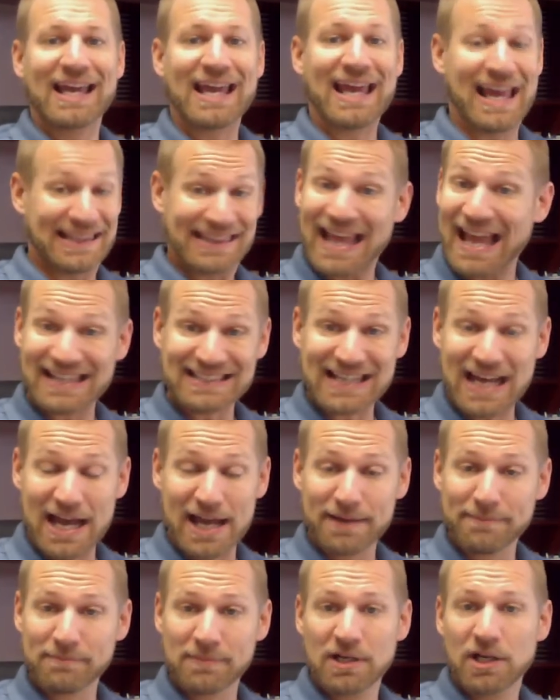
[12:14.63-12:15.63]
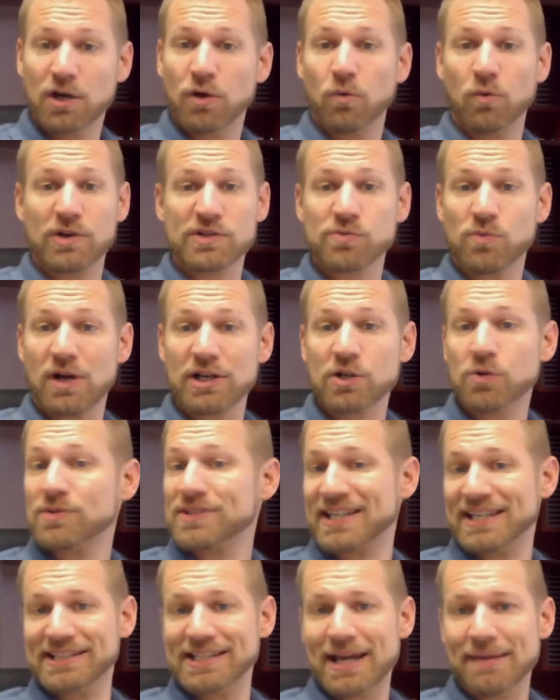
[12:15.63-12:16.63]
at that time was one who was
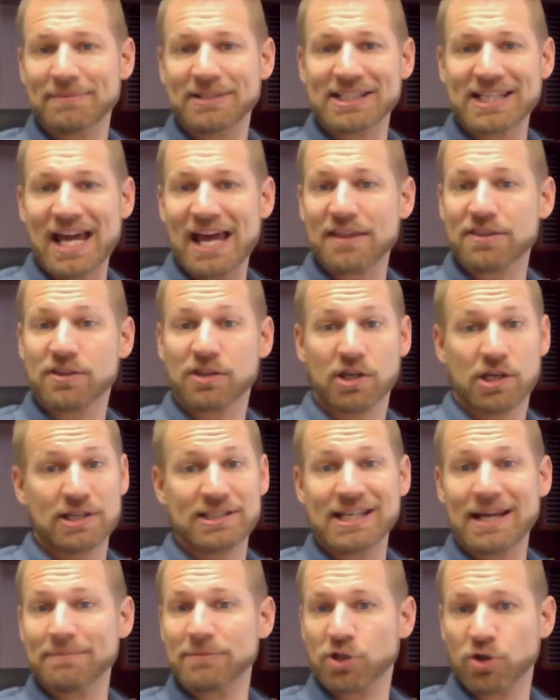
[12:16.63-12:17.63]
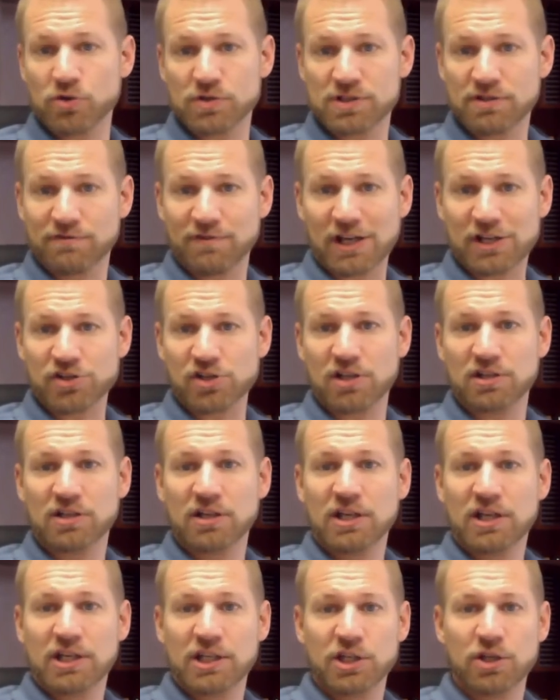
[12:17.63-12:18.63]
condemned to death, condemned to crucifixion.
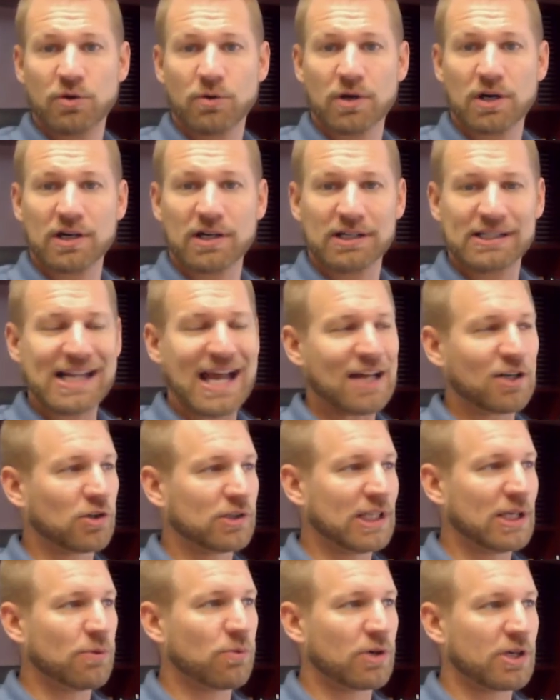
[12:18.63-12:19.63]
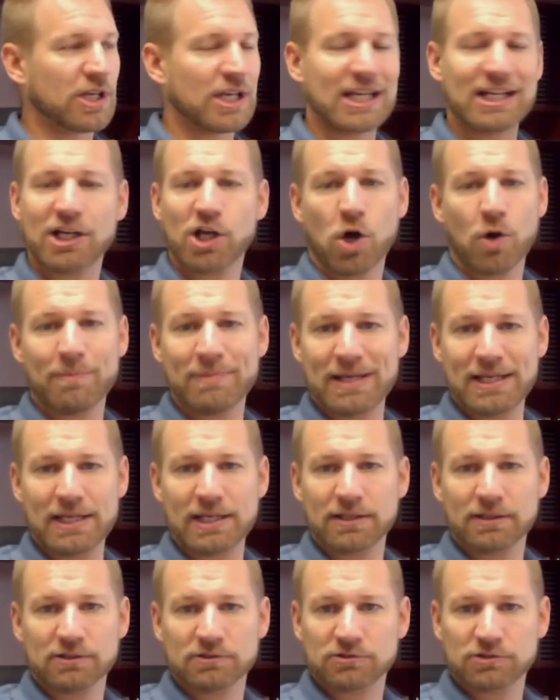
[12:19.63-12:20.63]
Not only were you going to go be
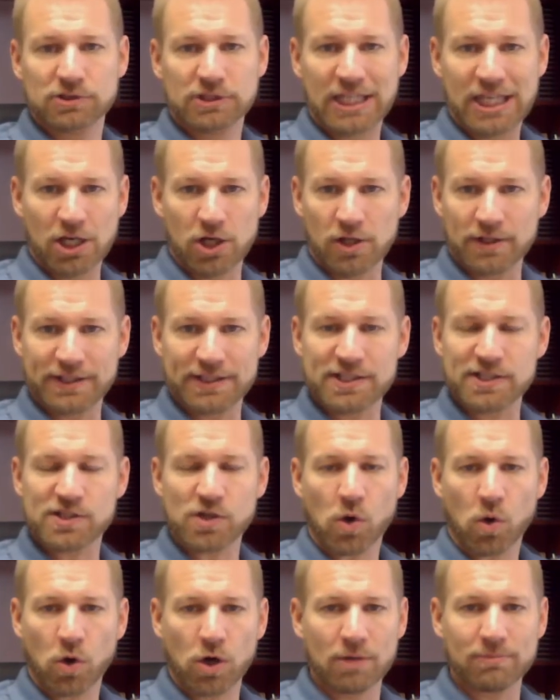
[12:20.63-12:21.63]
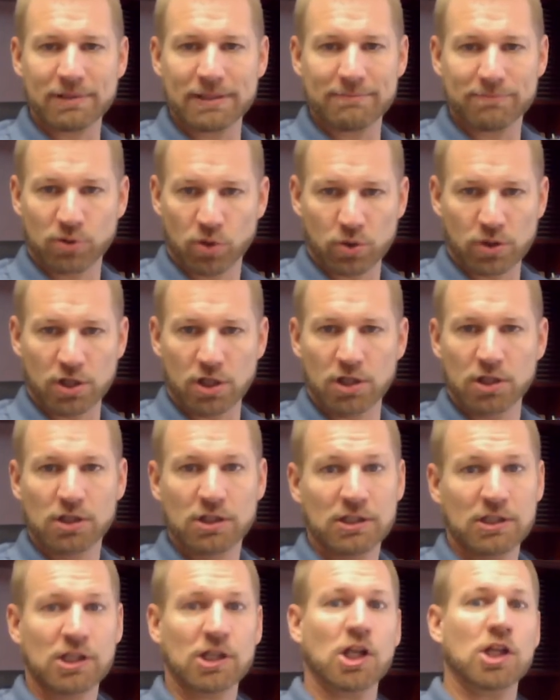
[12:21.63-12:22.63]
killed in this horribly brutal,
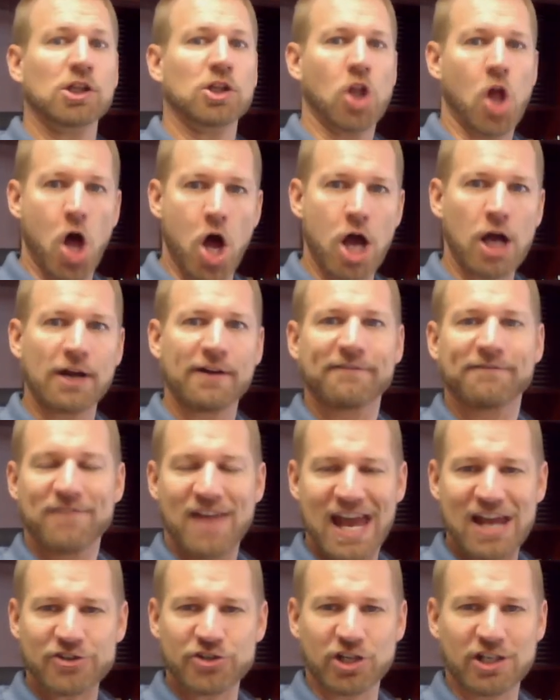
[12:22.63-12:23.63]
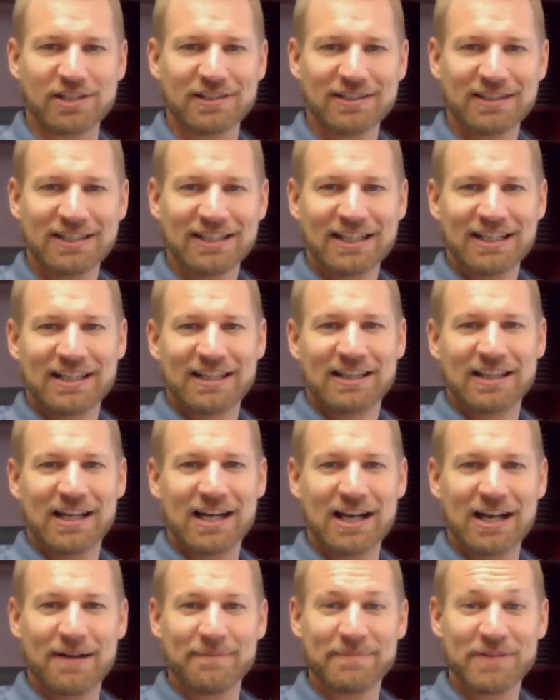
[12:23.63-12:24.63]
long fashion,
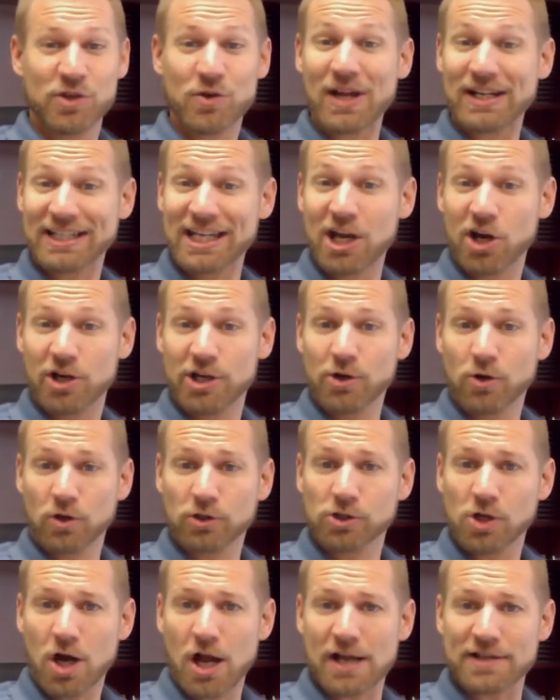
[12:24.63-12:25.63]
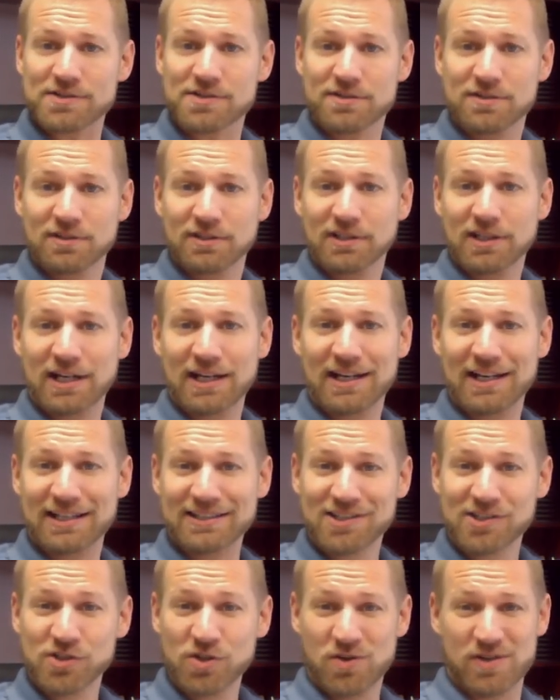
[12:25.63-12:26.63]
you had to carry your own cross
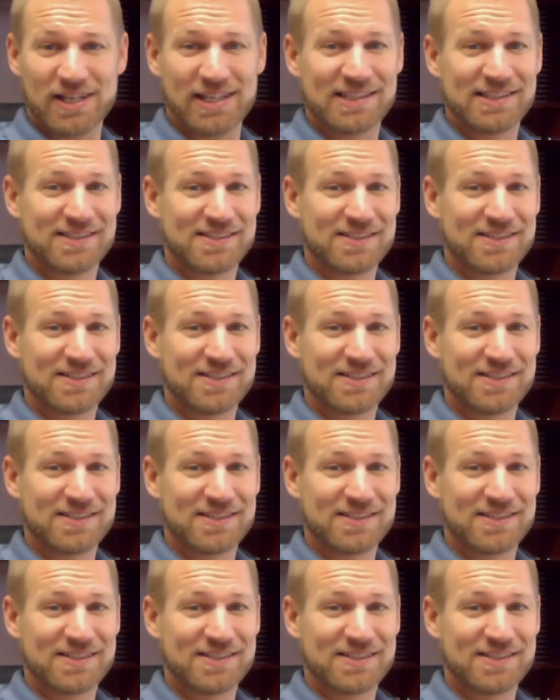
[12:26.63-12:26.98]
to do it.